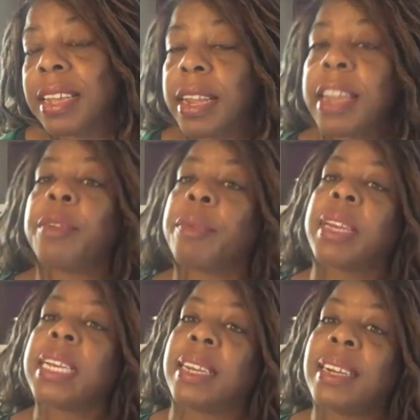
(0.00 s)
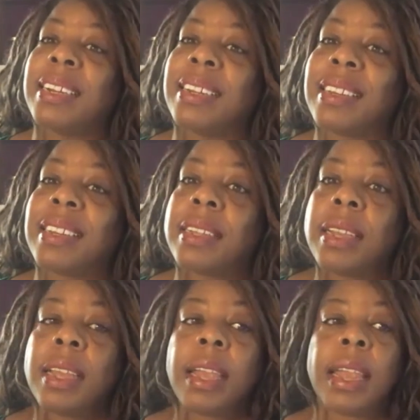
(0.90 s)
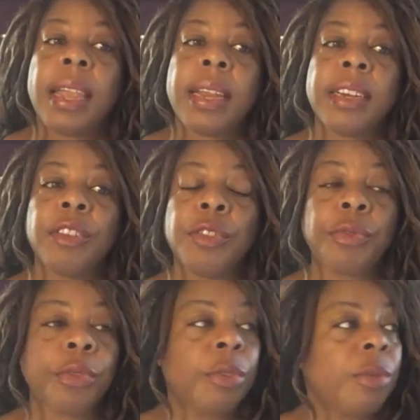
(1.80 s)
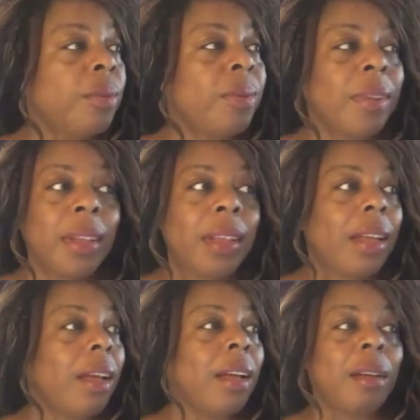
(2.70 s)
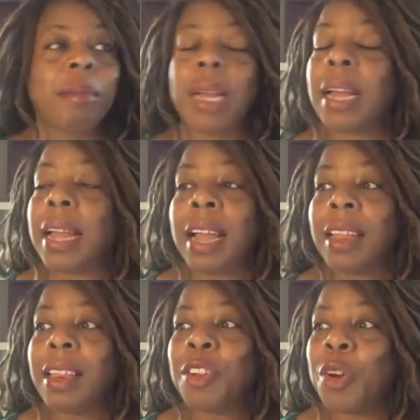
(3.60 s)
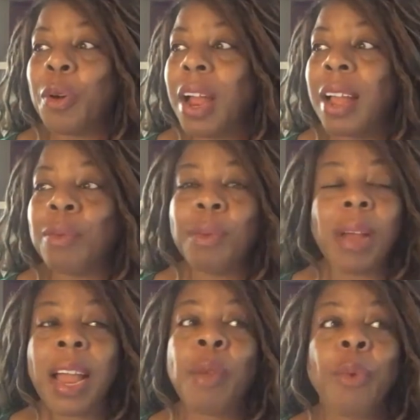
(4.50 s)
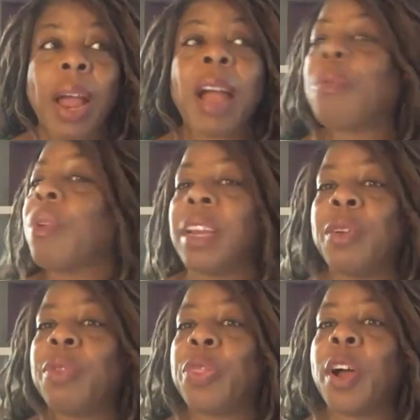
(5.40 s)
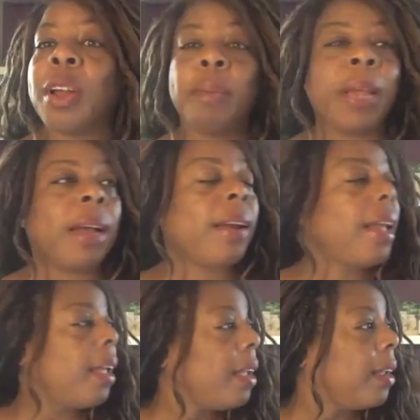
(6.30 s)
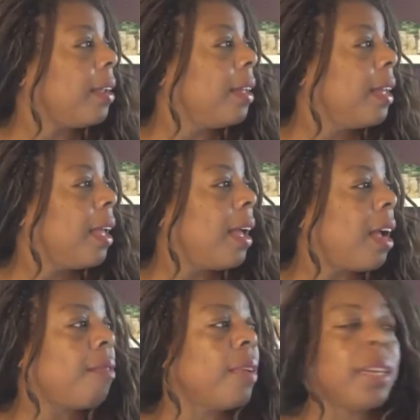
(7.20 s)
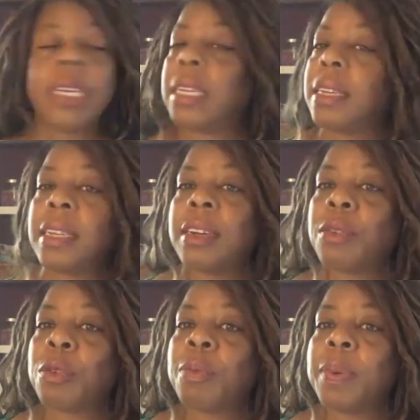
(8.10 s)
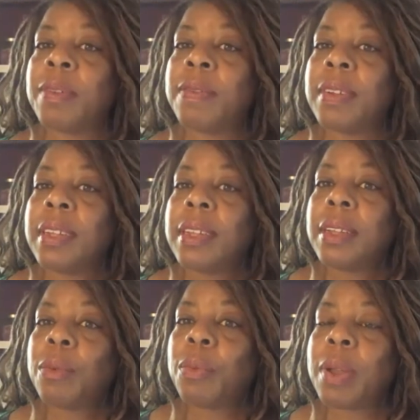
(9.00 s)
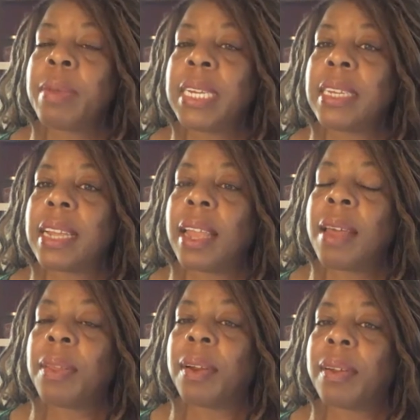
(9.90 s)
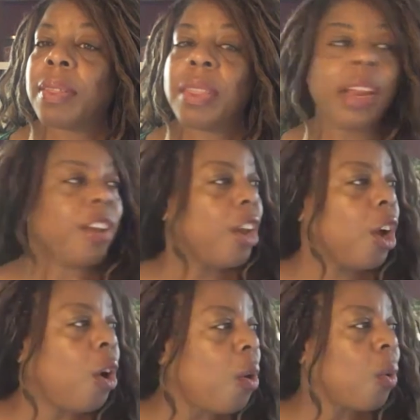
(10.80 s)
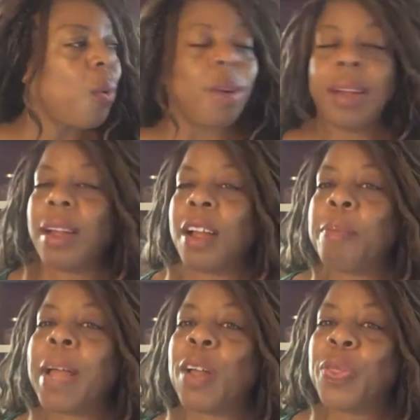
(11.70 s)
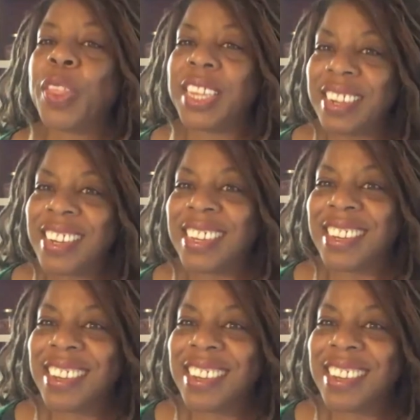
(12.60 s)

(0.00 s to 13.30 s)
and it really does. And it's through I've really thought about, hey, I really need to get a group of women together that know about this,